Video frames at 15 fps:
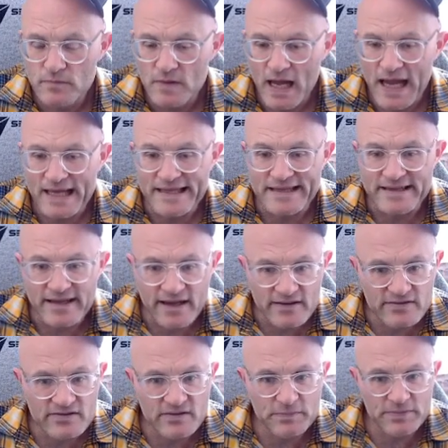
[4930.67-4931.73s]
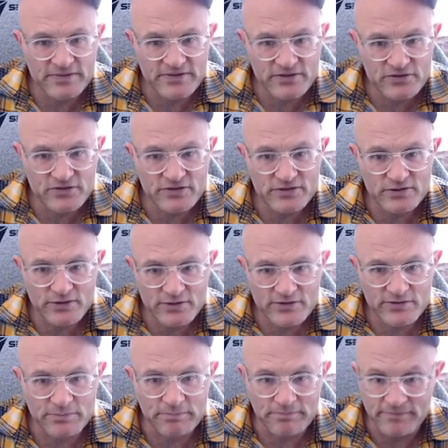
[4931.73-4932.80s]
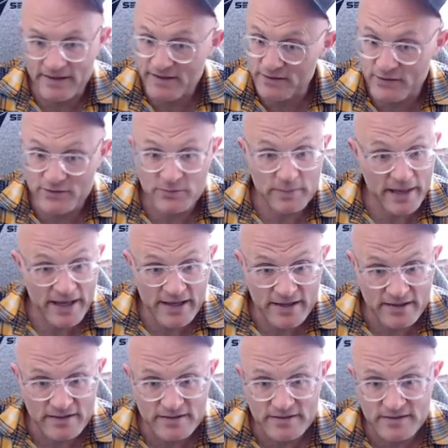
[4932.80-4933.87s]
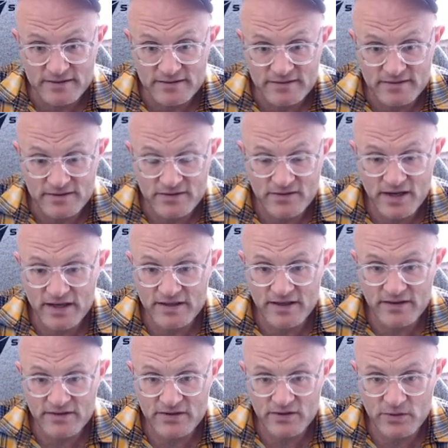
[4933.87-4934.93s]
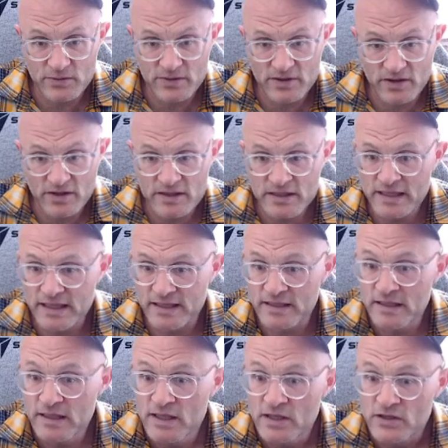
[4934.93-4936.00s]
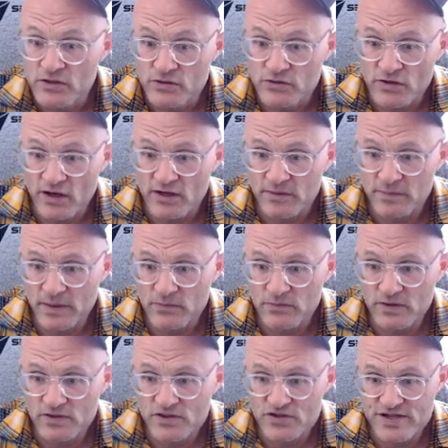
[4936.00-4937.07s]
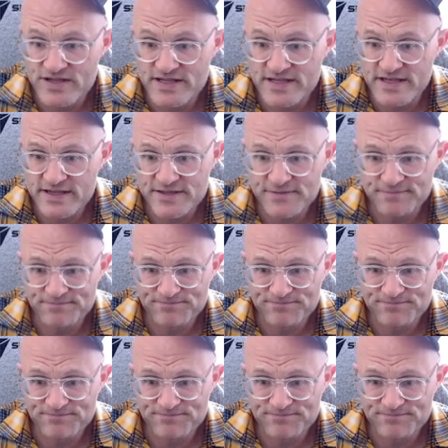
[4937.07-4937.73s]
I guess the position looks bad. You got nothing going on, and you talk about rook g6.